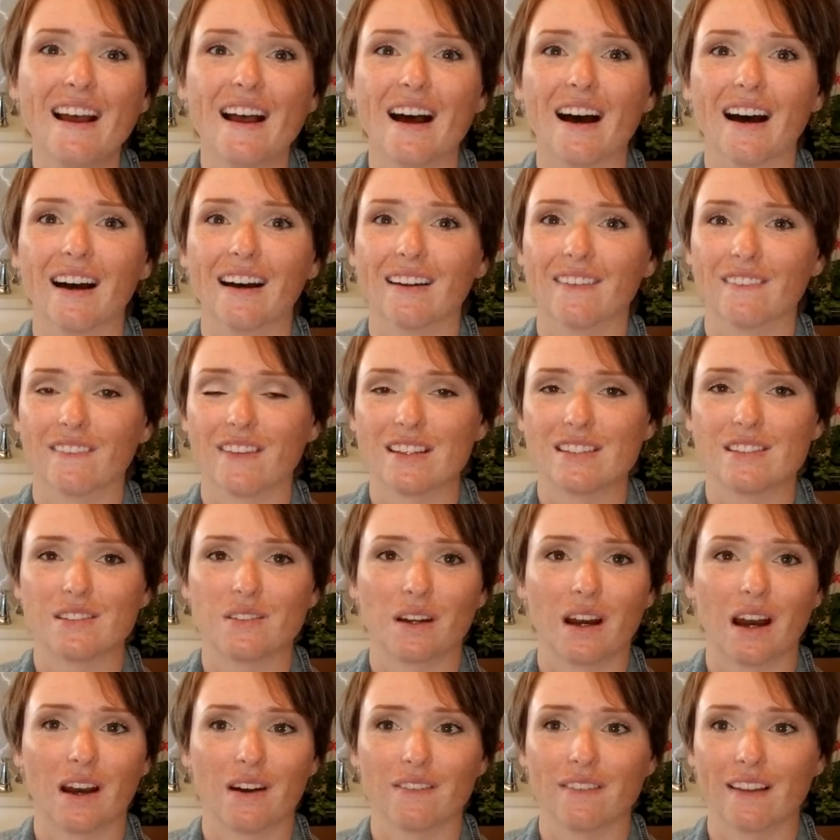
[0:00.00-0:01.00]
unless you
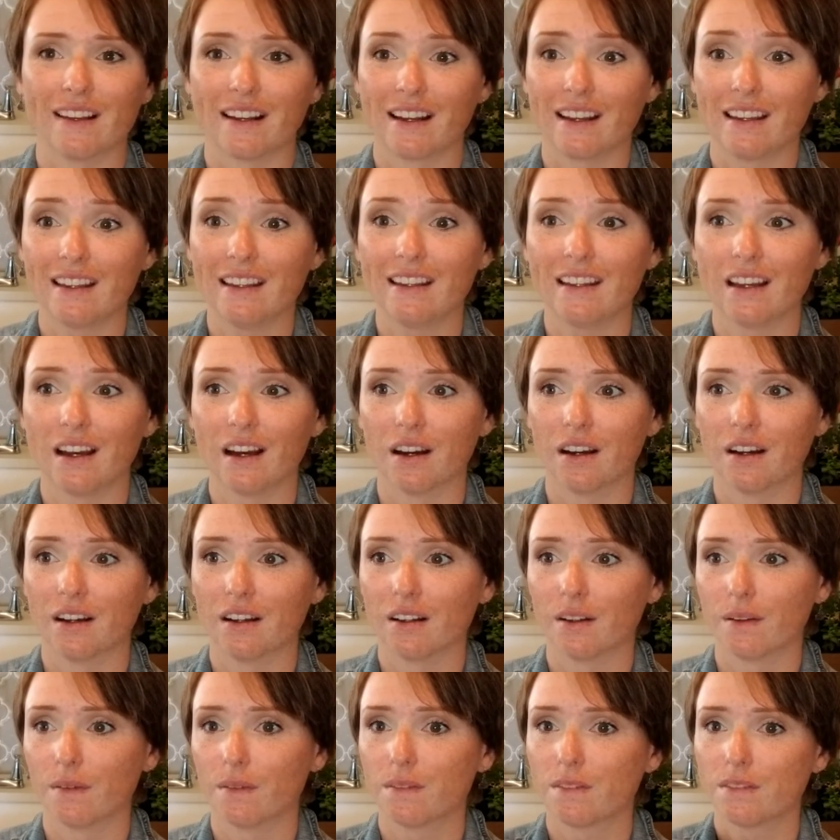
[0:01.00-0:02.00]
have like
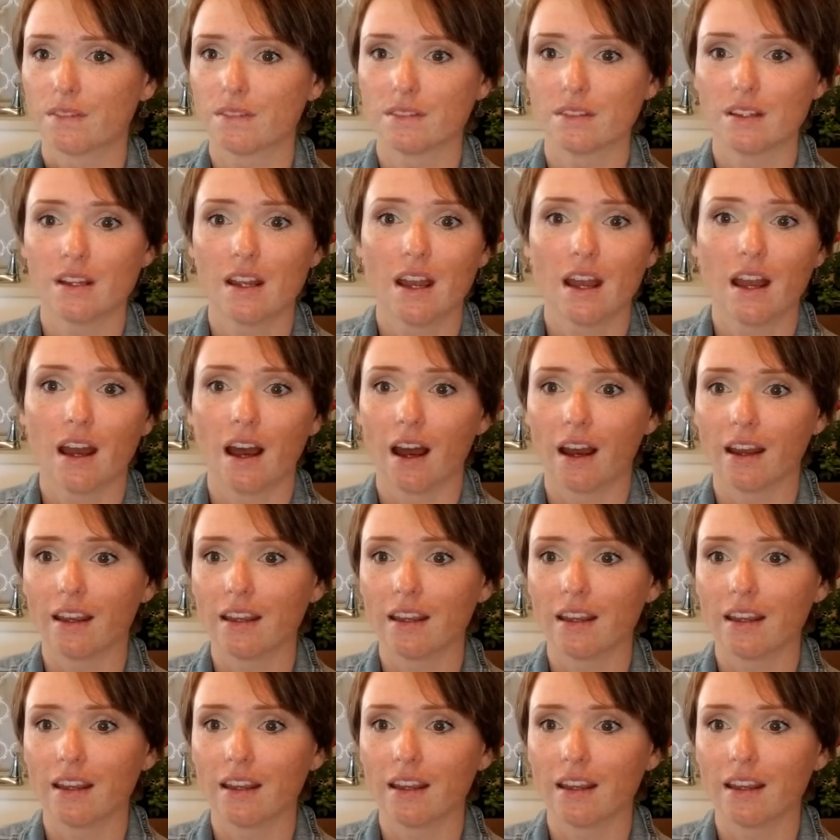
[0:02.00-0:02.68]
a